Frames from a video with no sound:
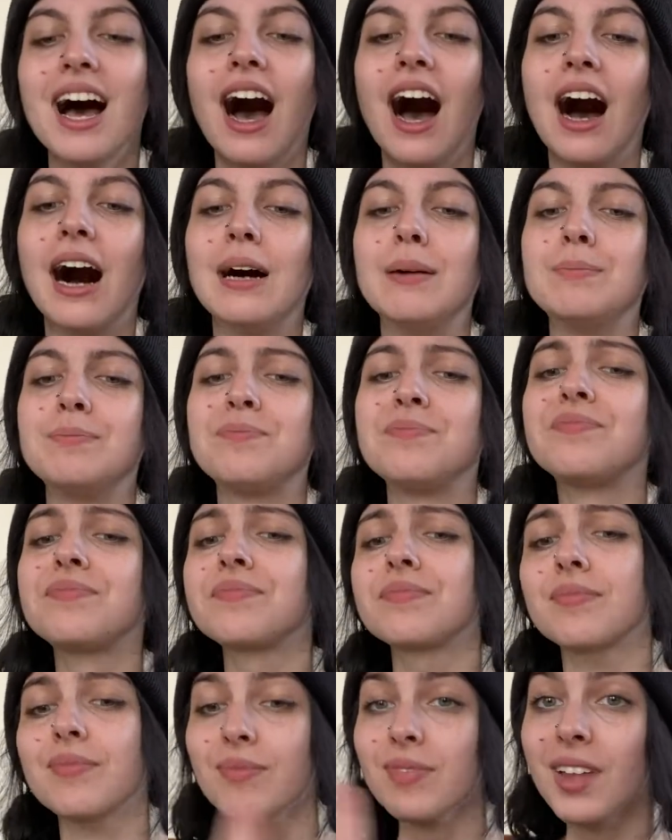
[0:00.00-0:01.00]
Um,
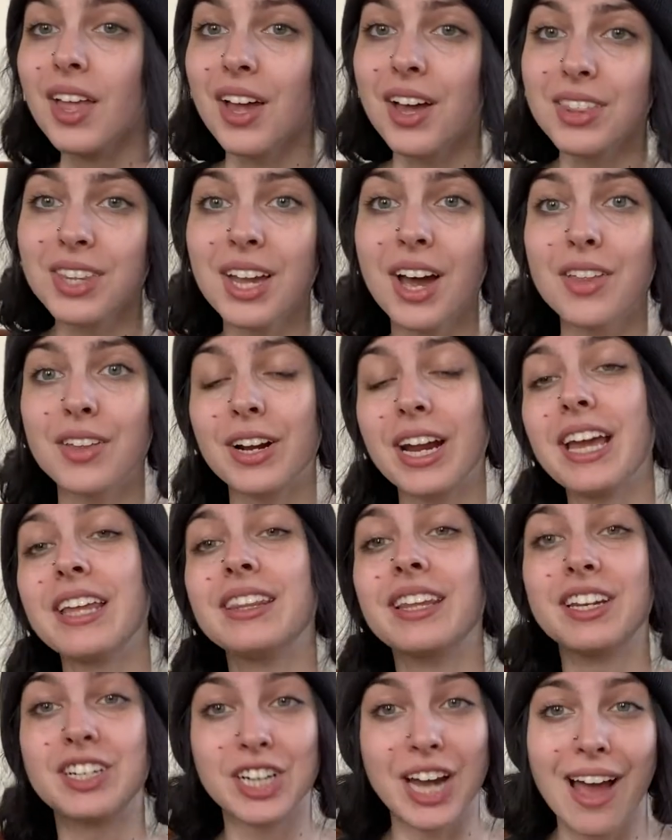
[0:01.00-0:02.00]
on the other hand,
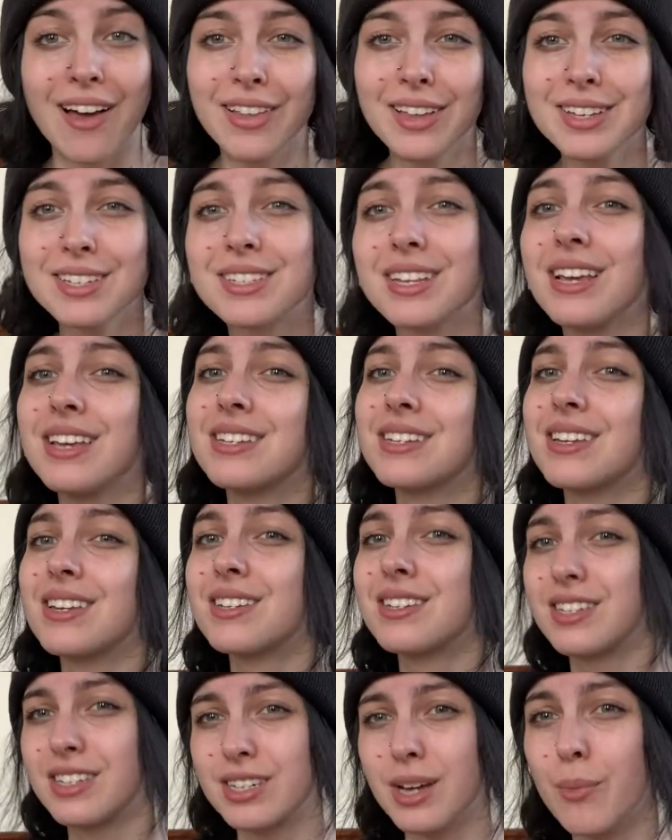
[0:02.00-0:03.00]
the chalice is
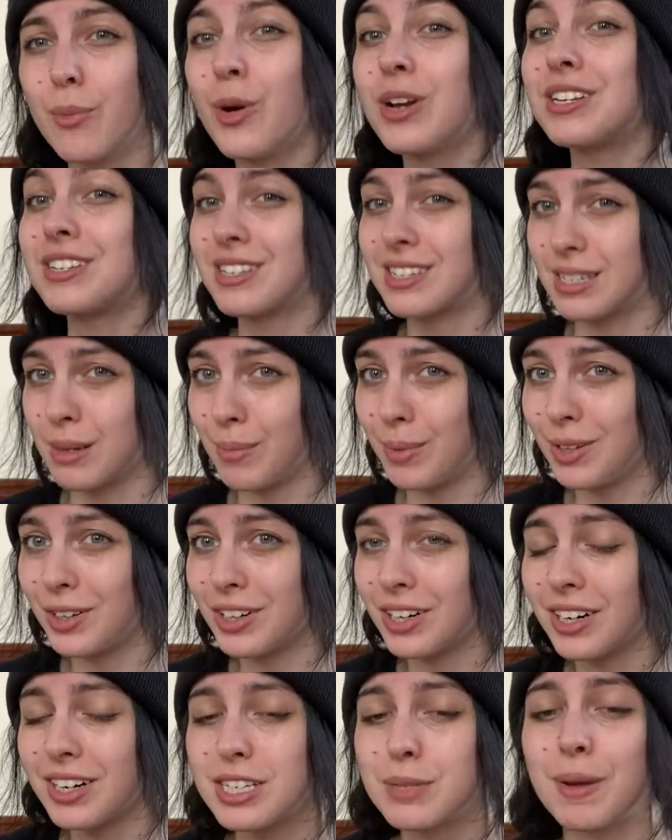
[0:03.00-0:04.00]
somewhat
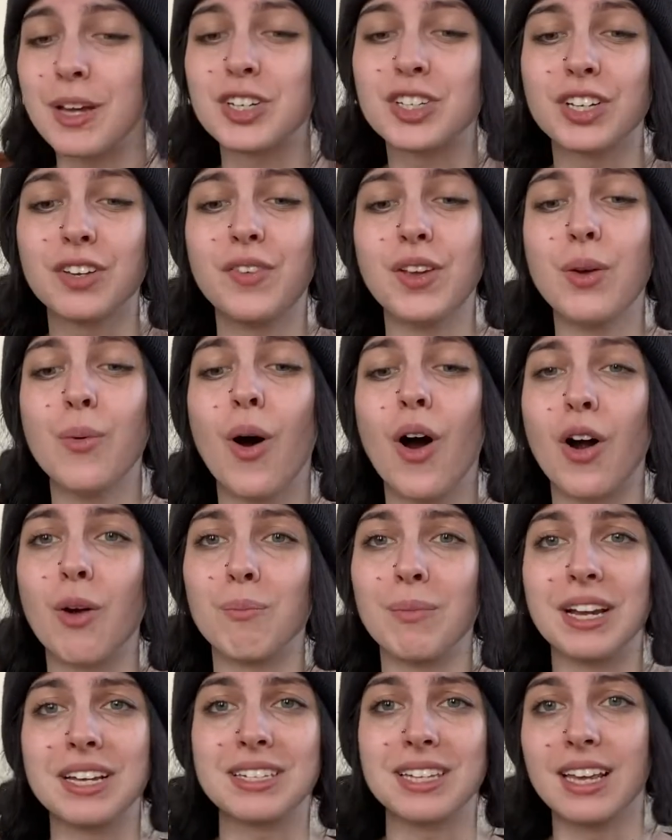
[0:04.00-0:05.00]
similar, especially if you are
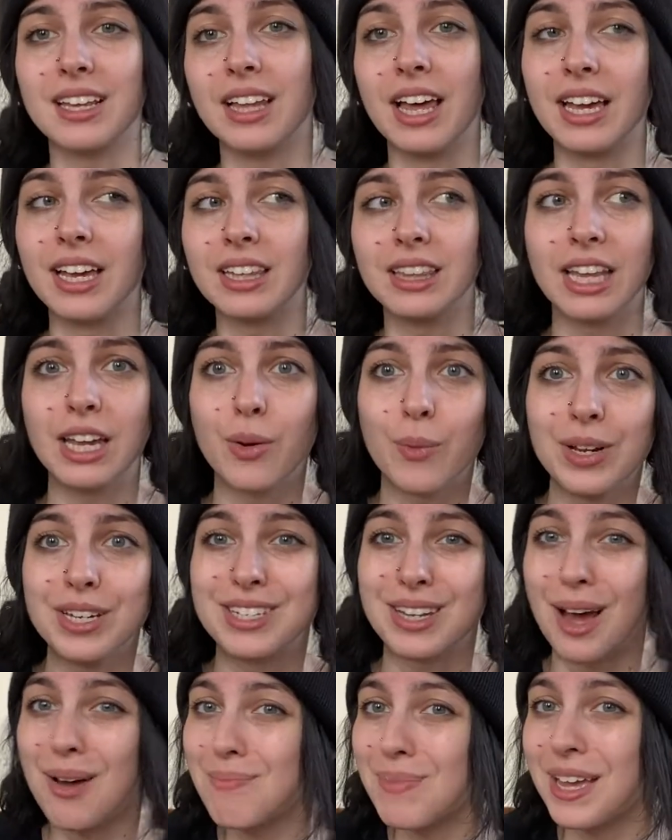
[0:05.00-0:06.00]
mixing like liquids
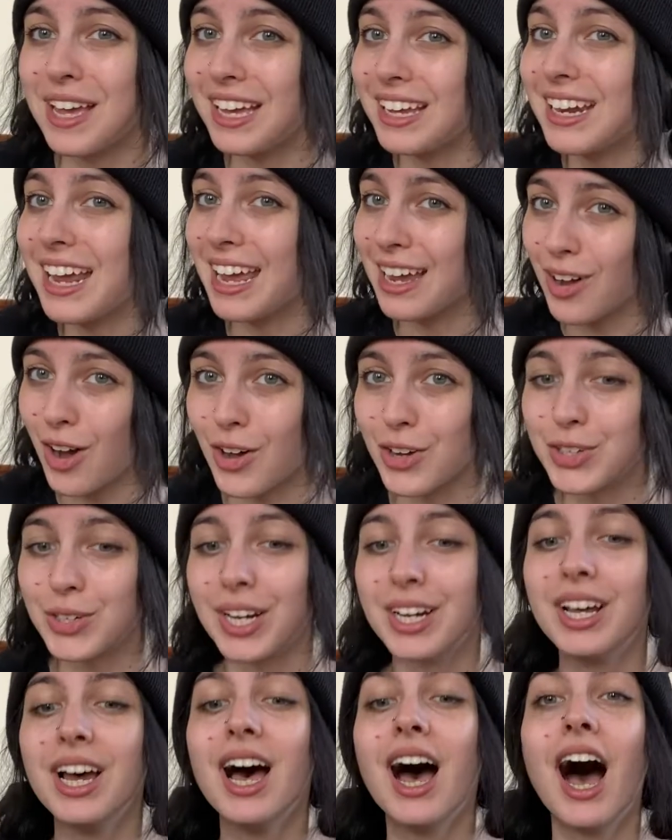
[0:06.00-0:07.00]
up in a
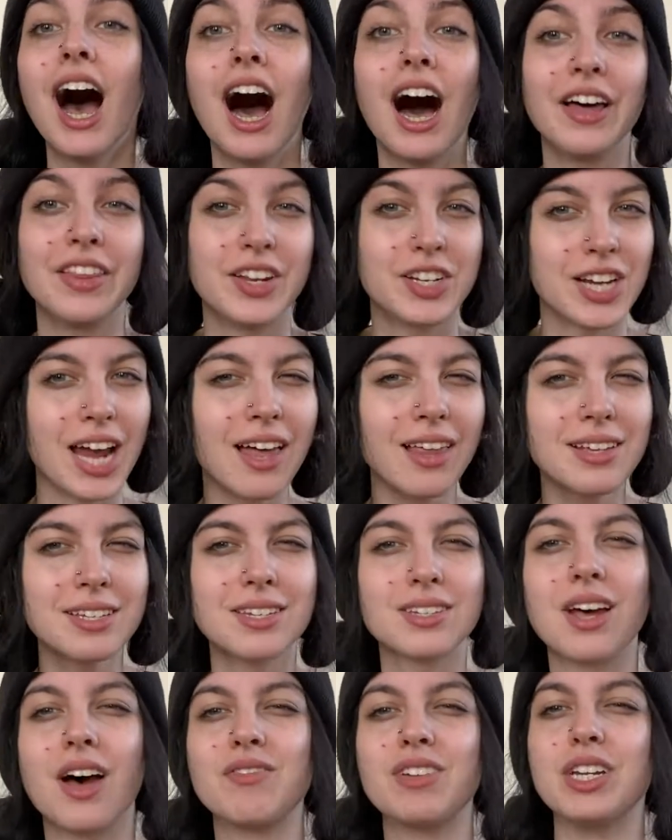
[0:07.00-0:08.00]
cauldron. Uh, the chalice
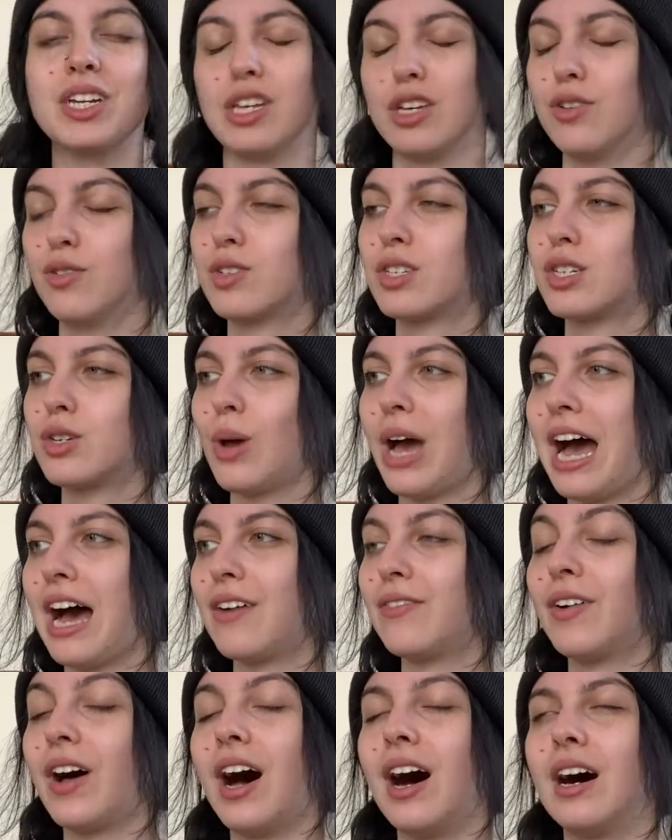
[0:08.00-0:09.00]
is often used to
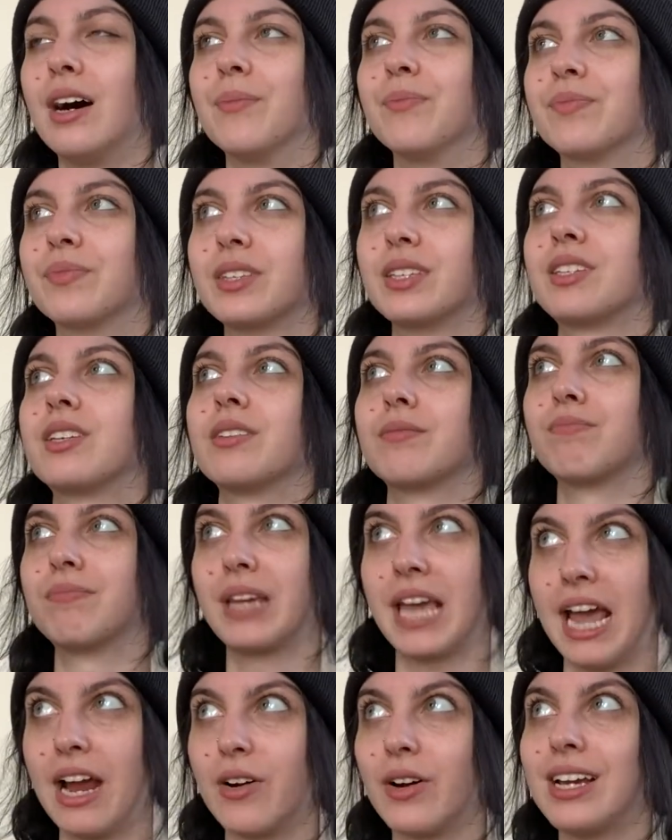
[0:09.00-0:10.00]
have, um, to
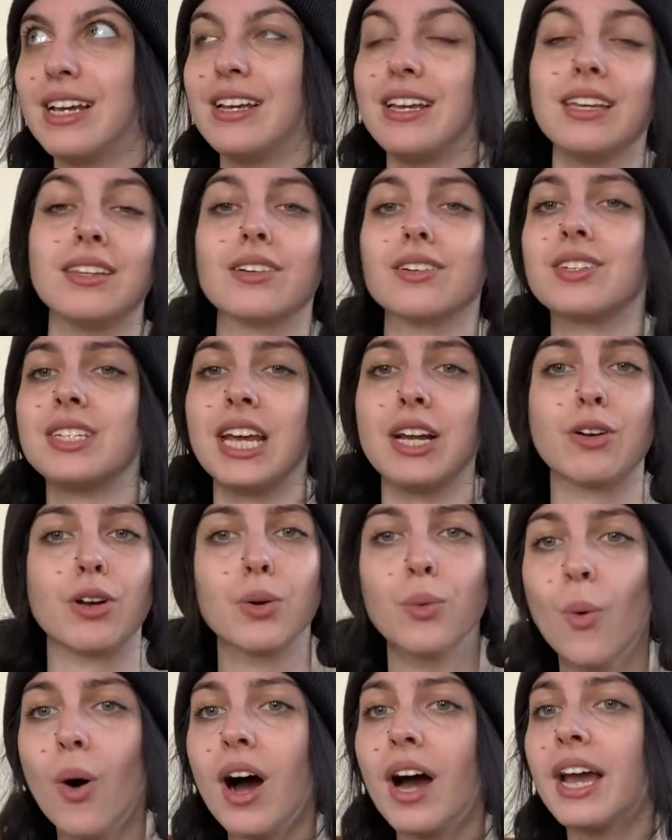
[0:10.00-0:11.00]
carry either sacred
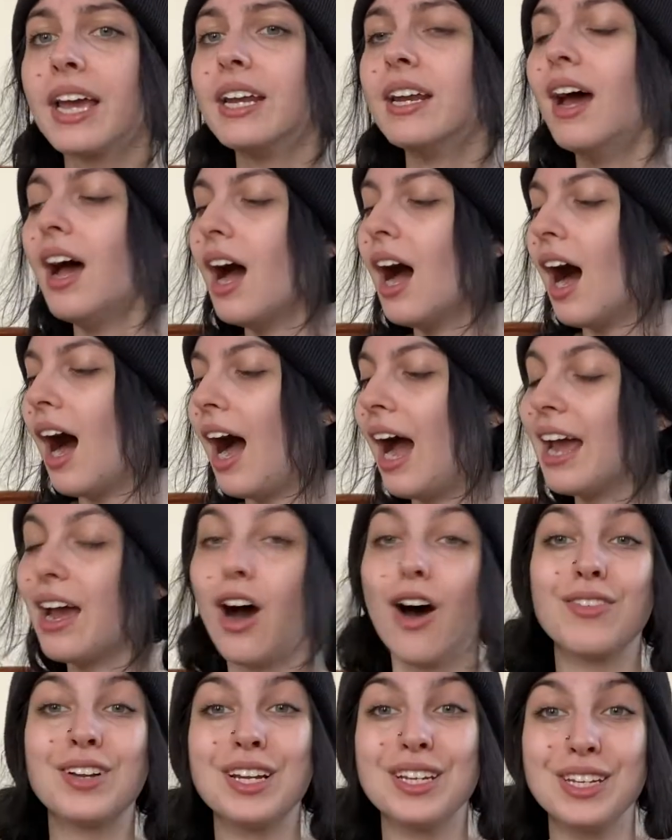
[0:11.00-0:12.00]
wine. I
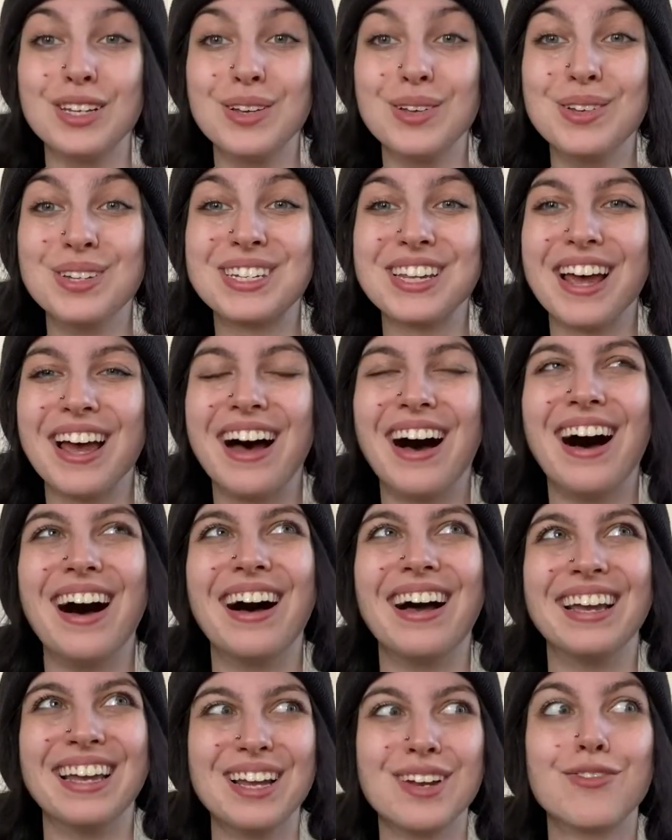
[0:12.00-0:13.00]
often use
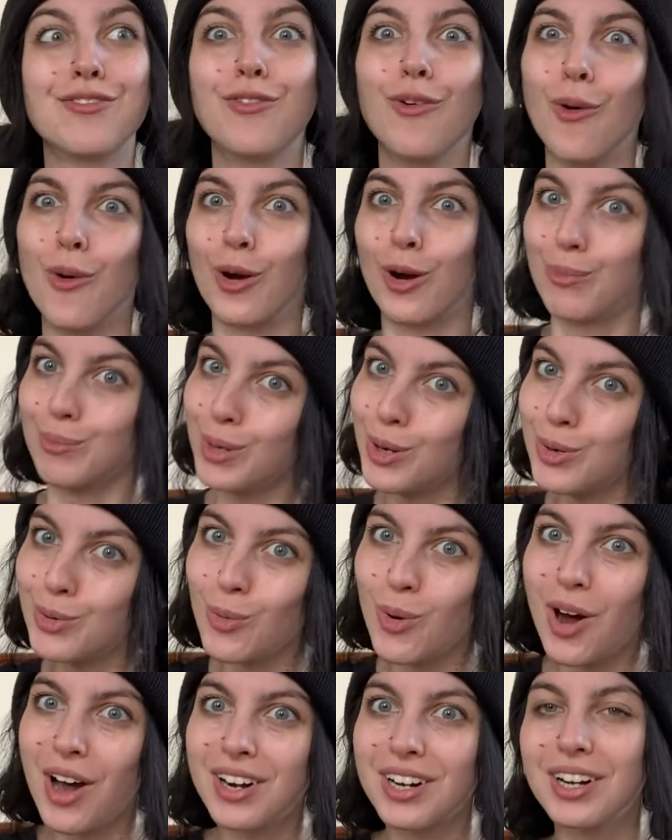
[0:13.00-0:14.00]
uh, it for moon
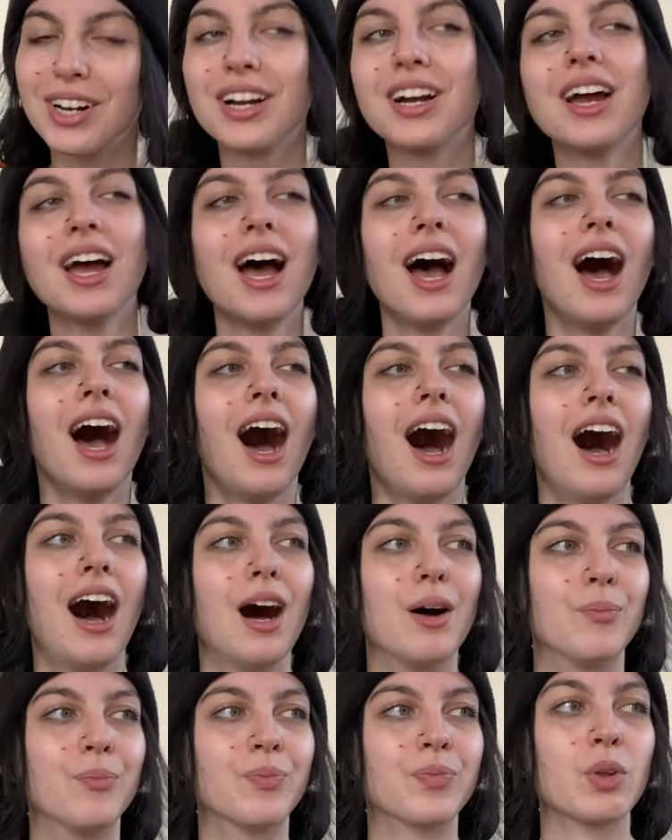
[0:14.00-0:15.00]
water
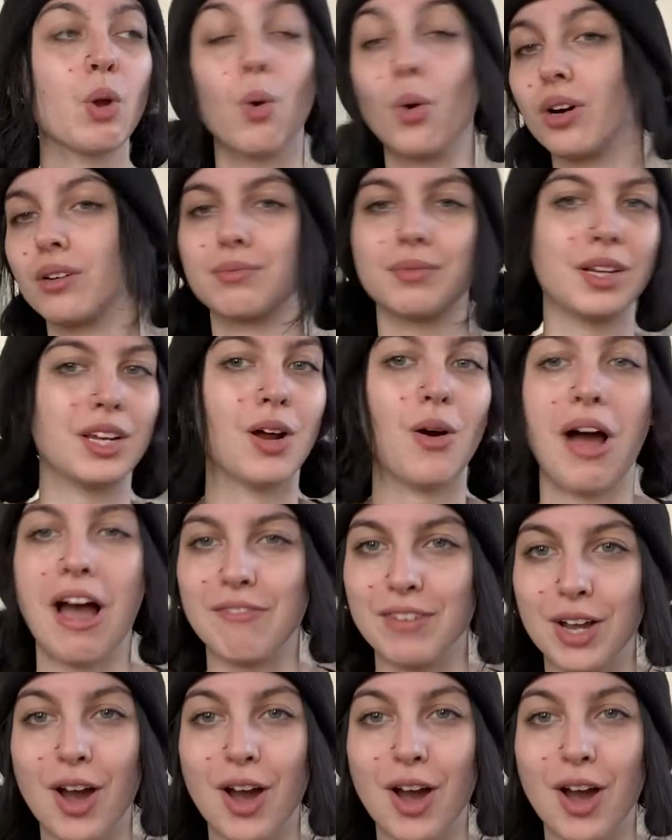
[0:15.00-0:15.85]
um, or, you know, having